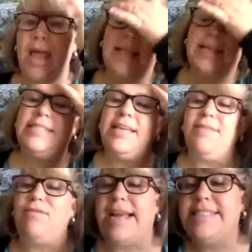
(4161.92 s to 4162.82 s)
Let's see.
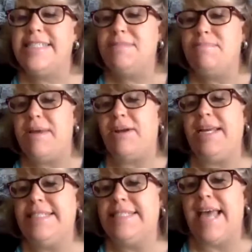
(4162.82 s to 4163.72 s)
Frances Mary
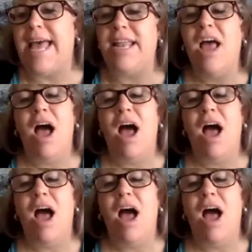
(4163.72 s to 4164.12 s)
said,